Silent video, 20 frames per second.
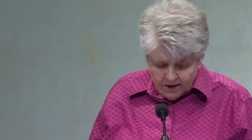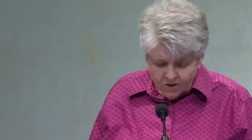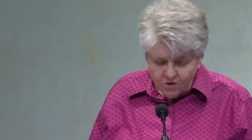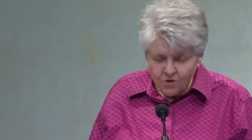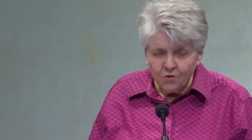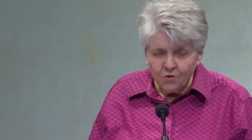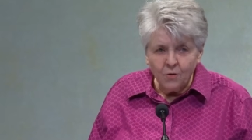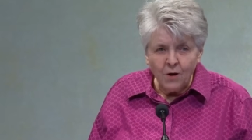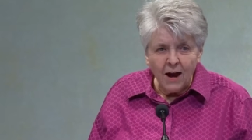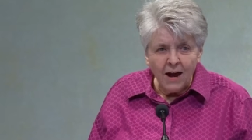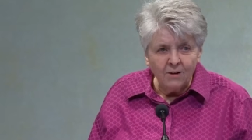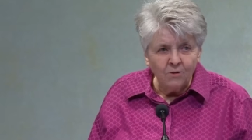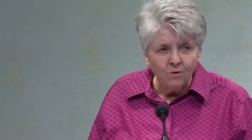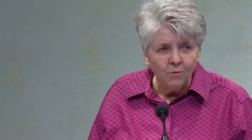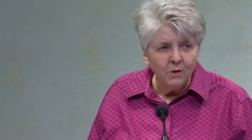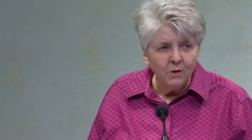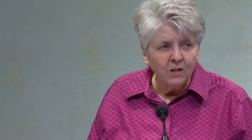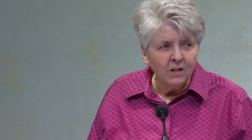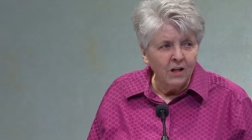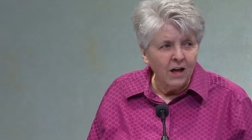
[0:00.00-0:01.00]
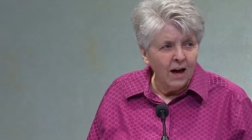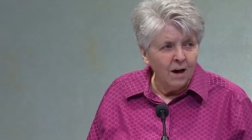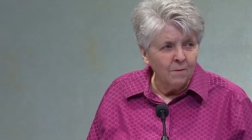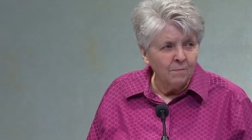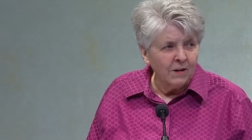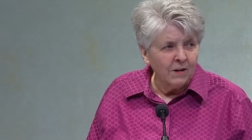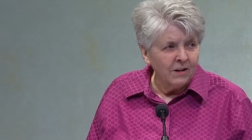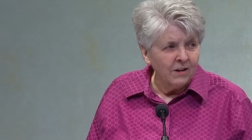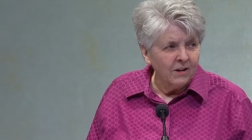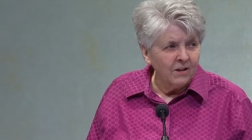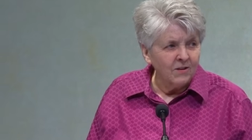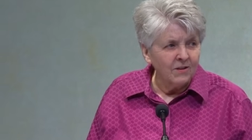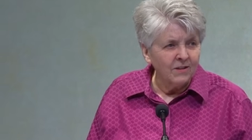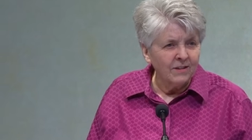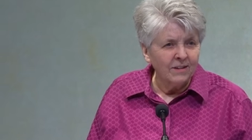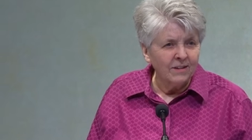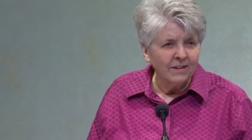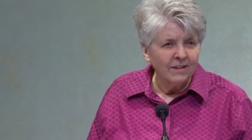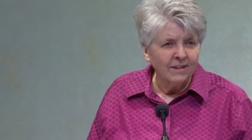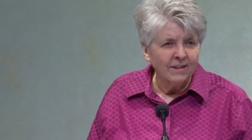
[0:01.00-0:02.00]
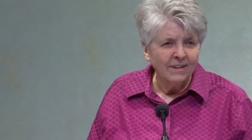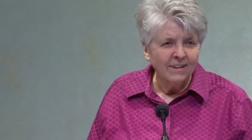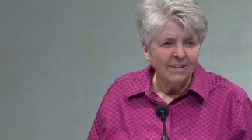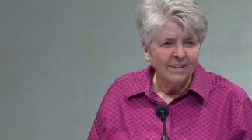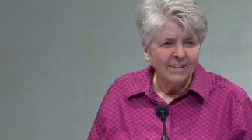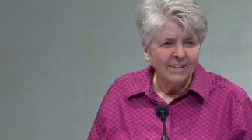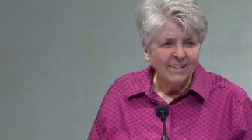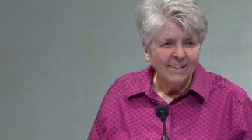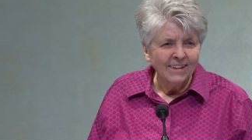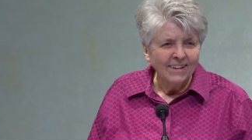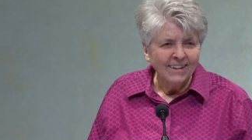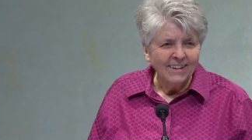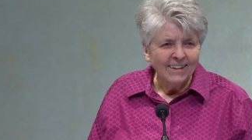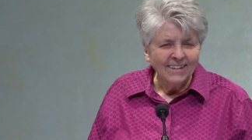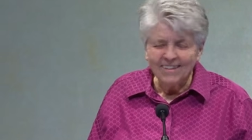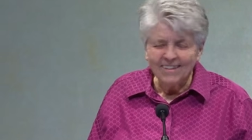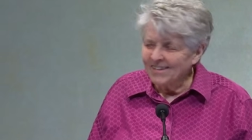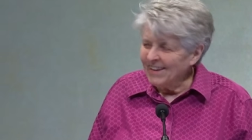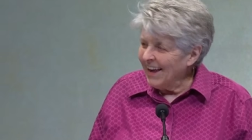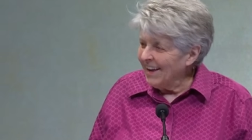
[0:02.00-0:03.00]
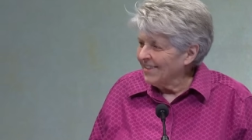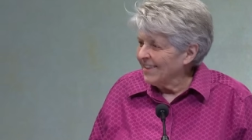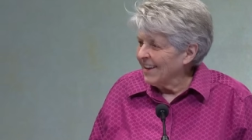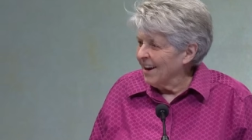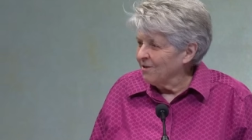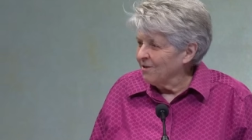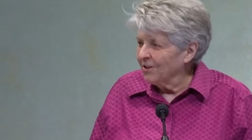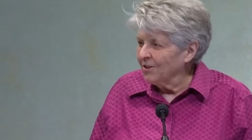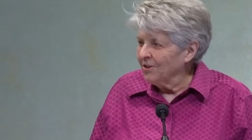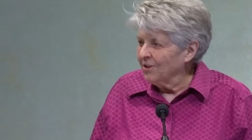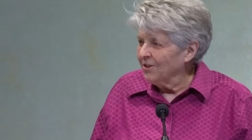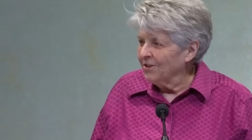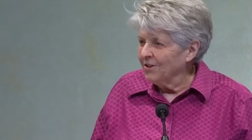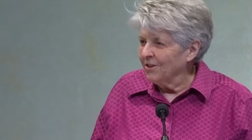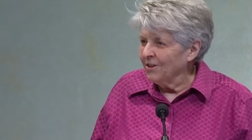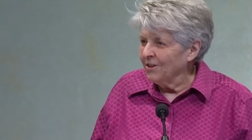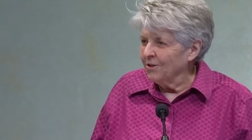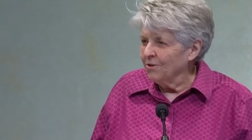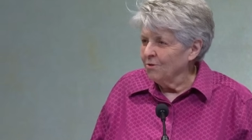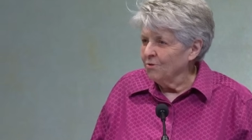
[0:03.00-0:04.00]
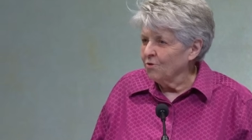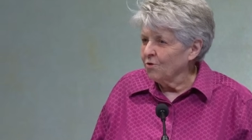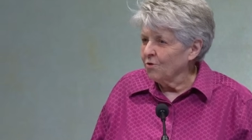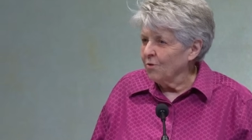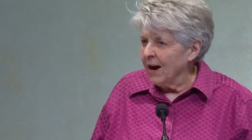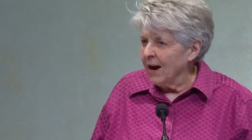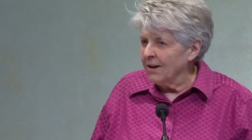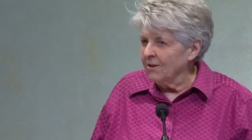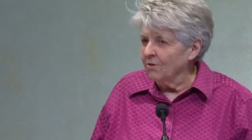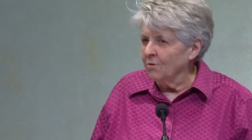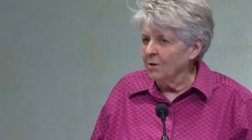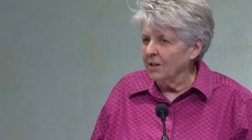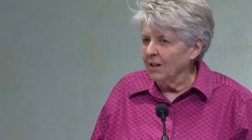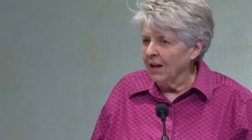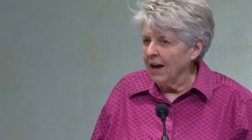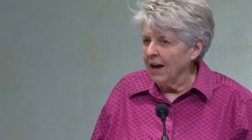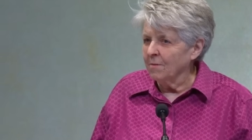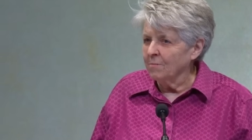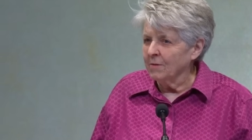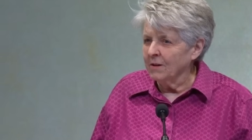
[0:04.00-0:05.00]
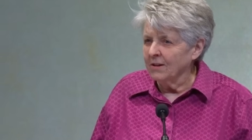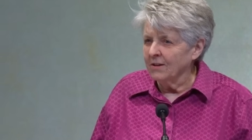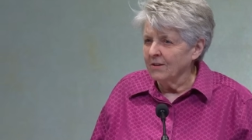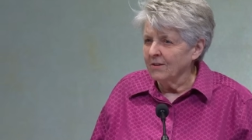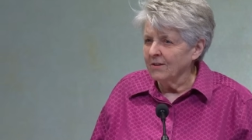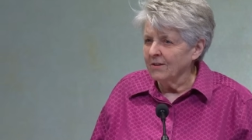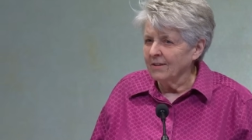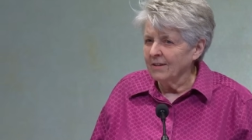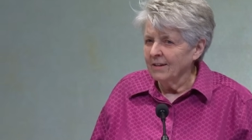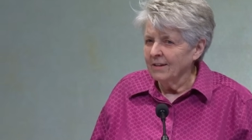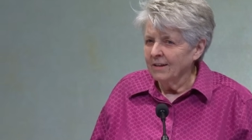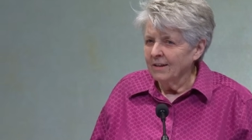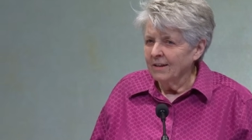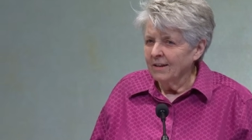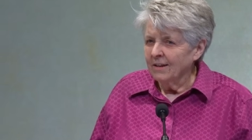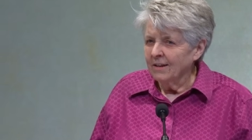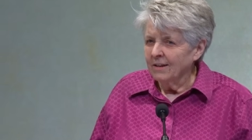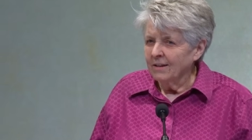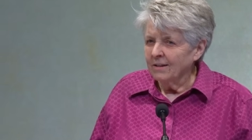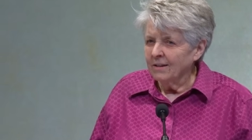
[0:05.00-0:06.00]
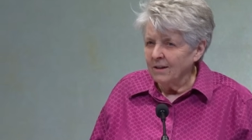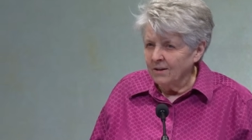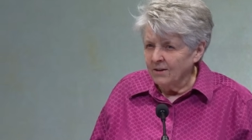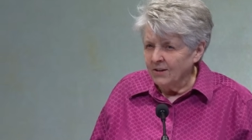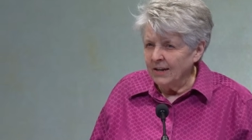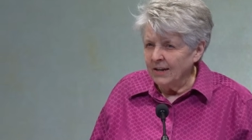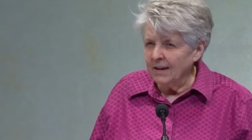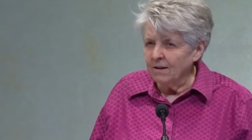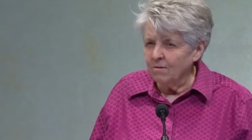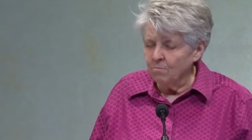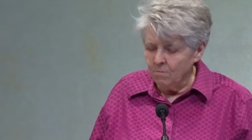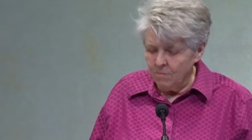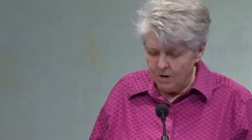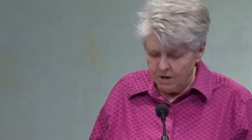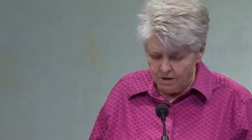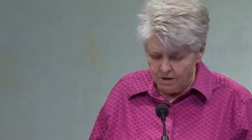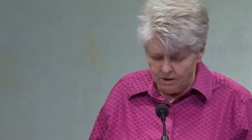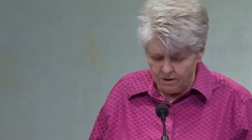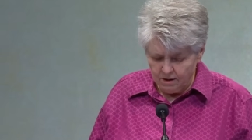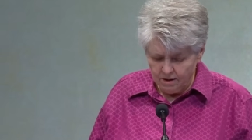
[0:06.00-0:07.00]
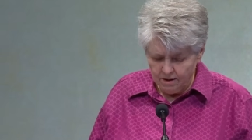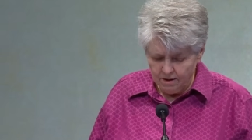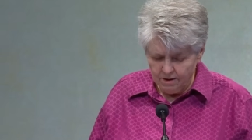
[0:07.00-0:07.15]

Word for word: Tranquil happiness does that sound good to you? Tranquil happiness, contentment.